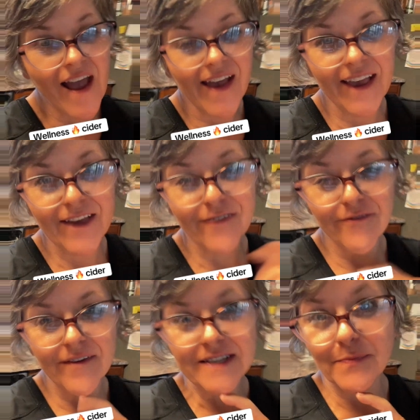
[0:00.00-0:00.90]
Hey,
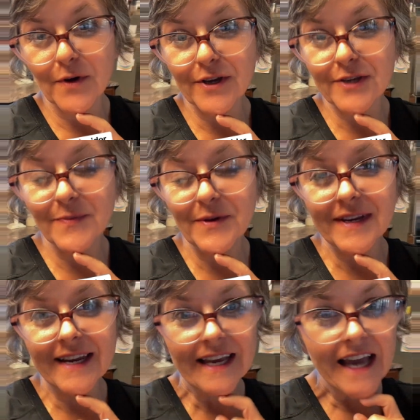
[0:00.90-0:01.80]
Facebook
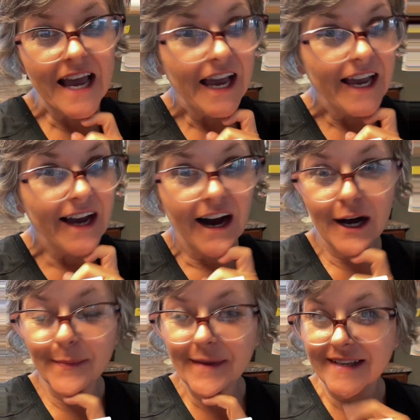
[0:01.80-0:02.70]
community.
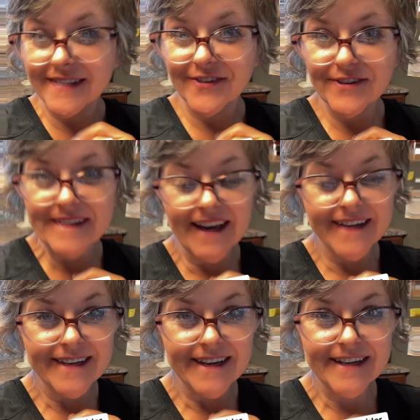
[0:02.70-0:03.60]
It's Nurse
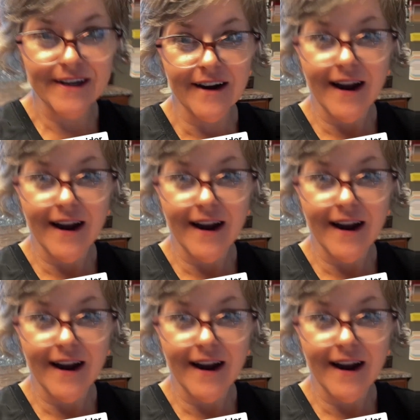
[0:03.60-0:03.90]
Tanya here.